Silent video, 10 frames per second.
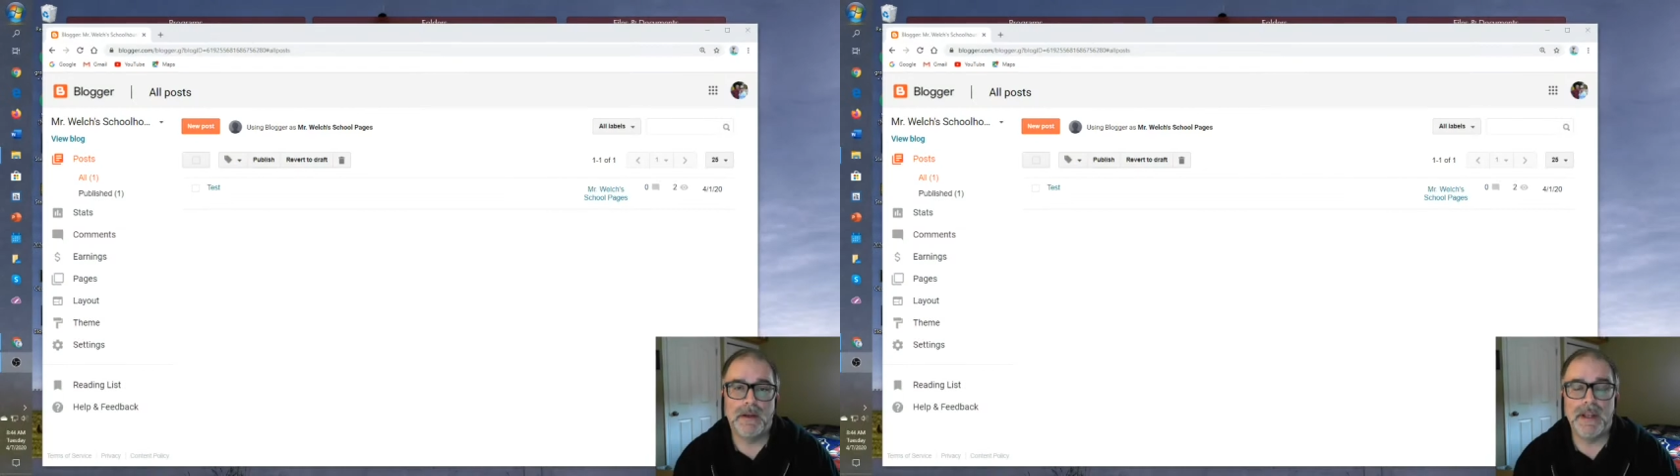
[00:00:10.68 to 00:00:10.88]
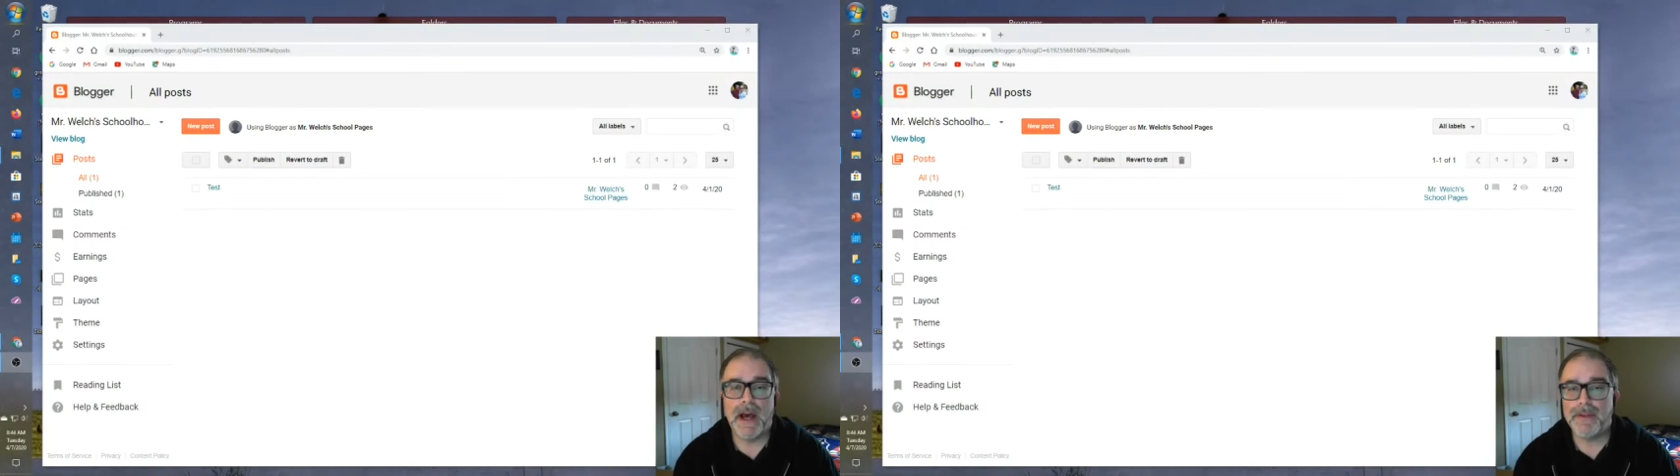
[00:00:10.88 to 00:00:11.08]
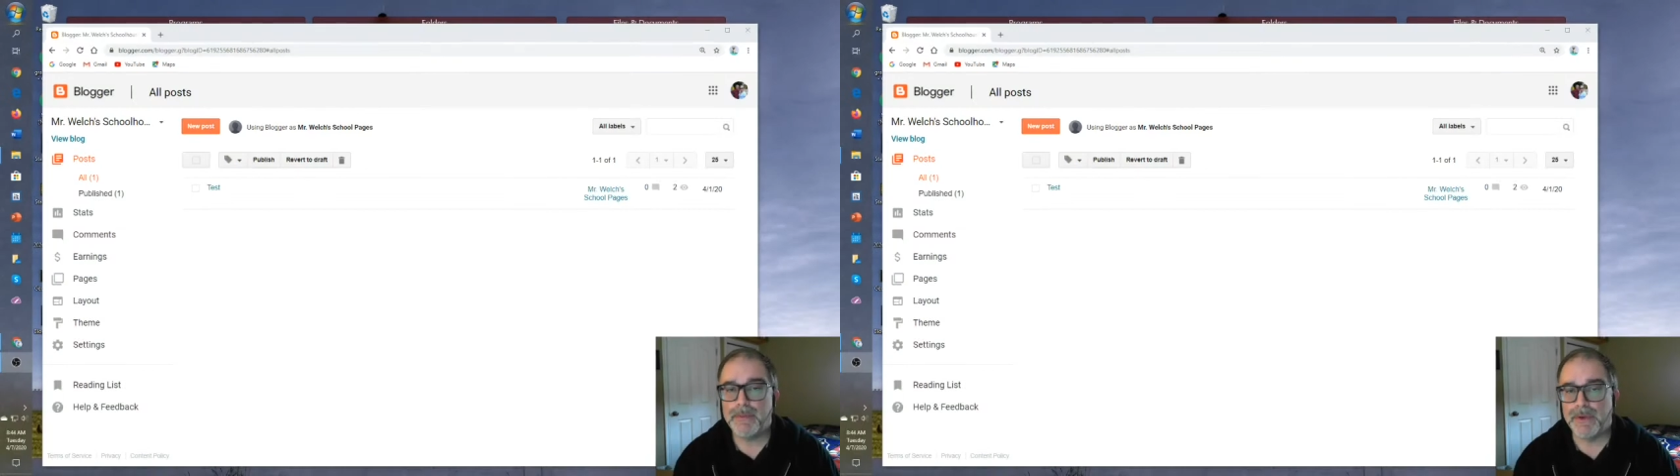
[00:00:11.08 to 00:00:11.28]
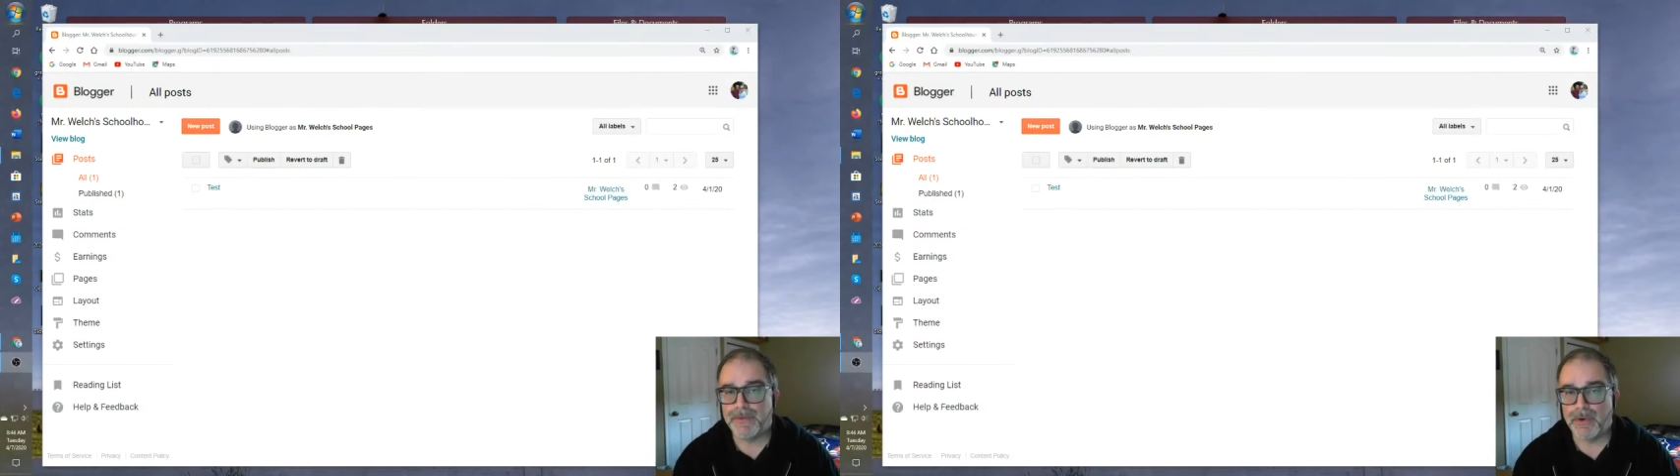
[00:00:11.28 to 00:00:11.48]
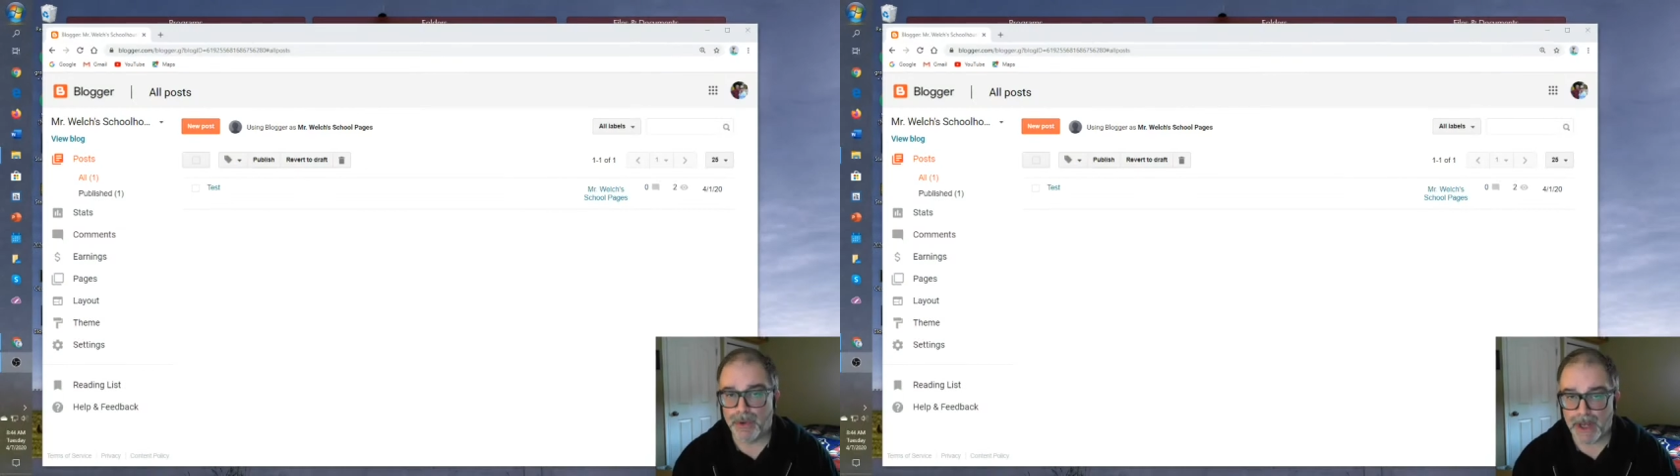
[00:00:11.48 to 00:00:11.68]
Now that we've
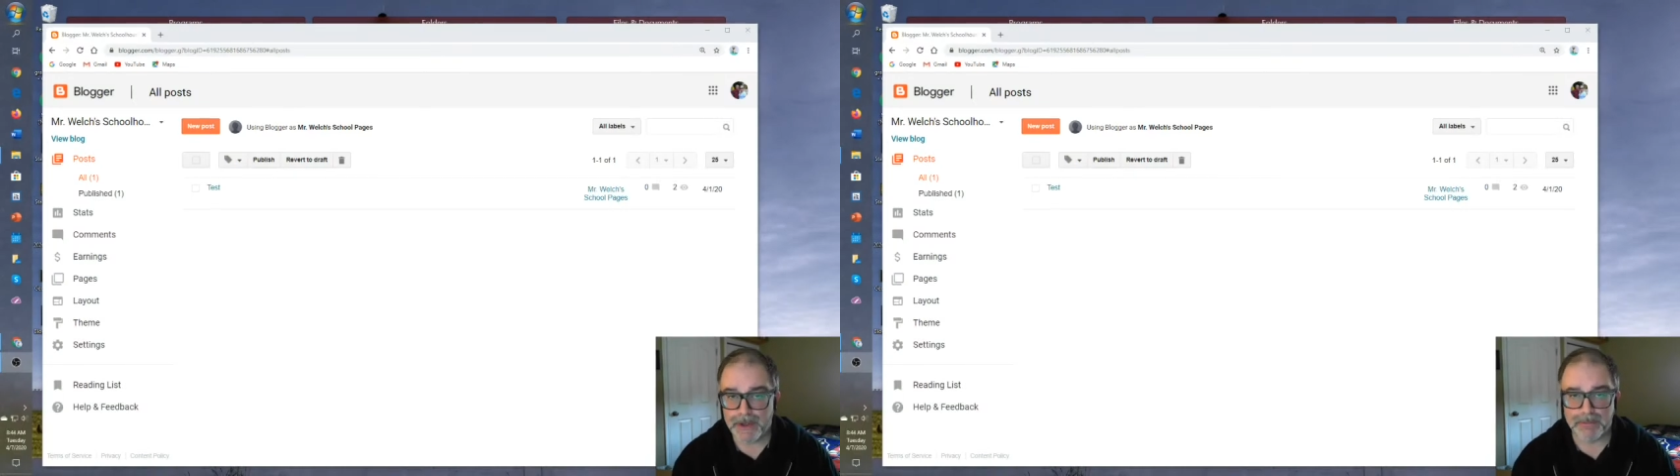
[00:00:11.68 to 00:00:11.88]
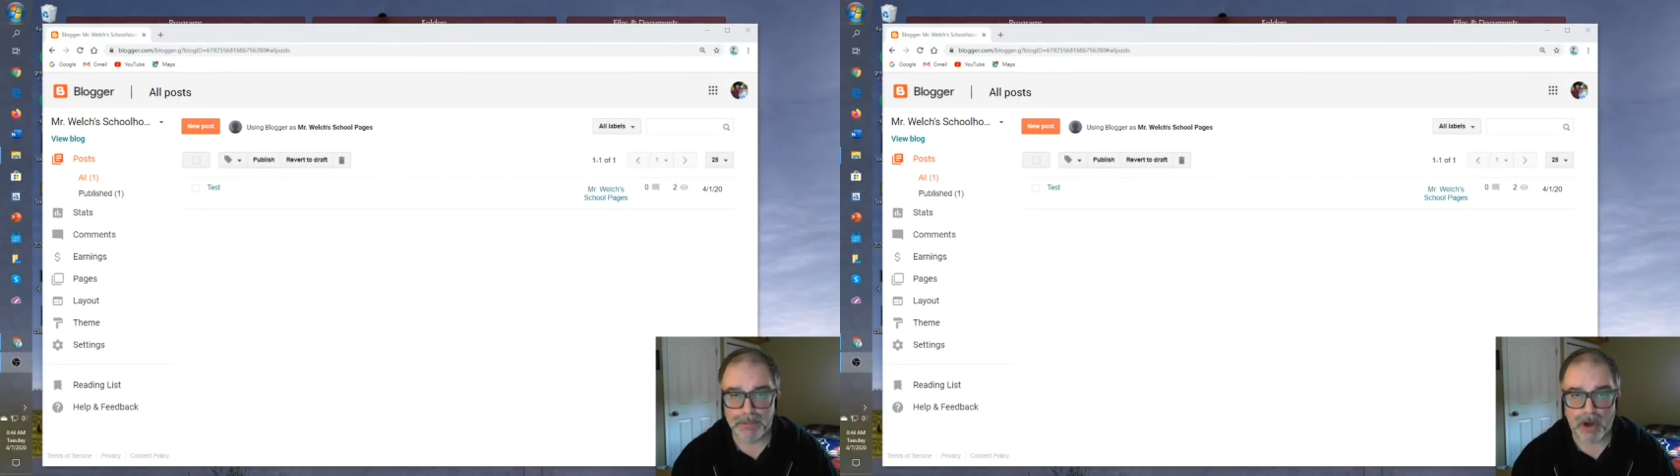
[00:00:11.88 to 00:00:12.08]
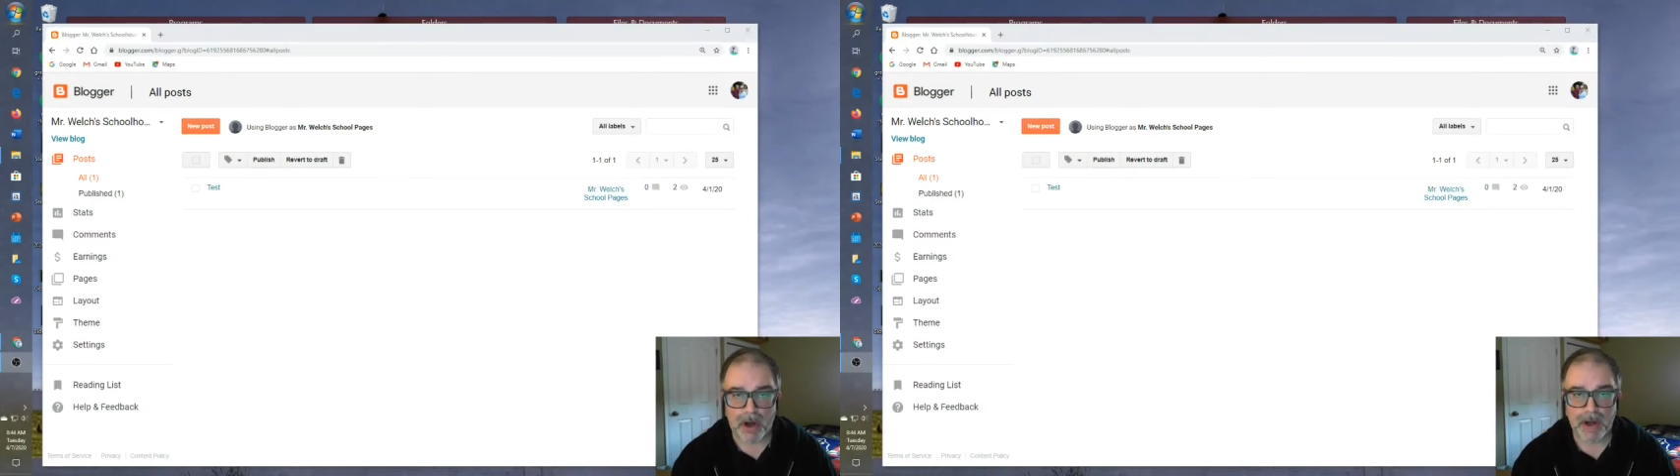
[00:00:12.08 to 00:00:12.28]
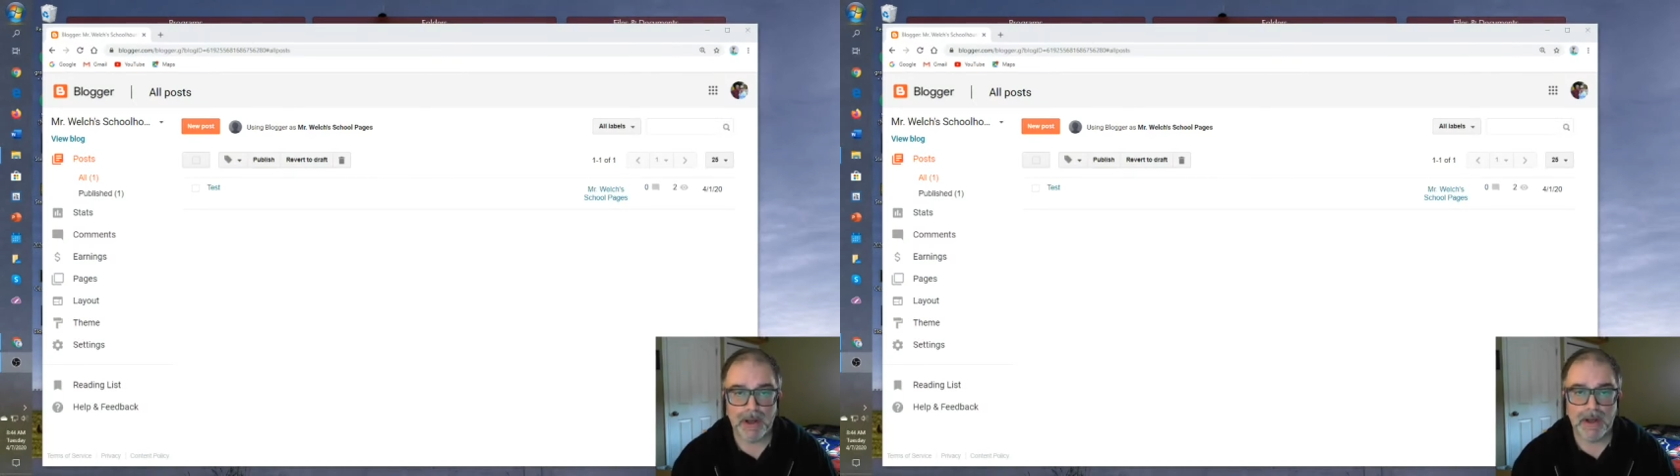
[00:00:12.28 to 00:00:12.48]
created a blog